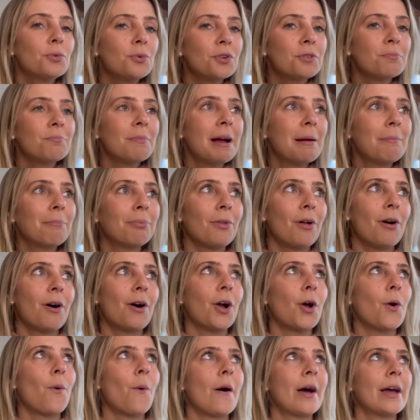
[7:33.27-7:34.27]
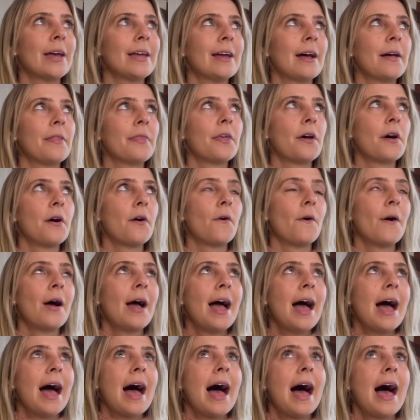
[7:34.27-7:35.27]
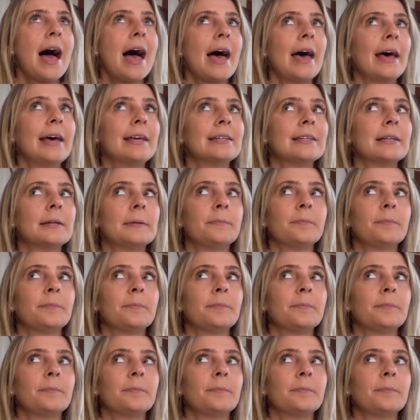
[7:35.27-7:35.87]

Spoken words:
with my blog quite yet though. And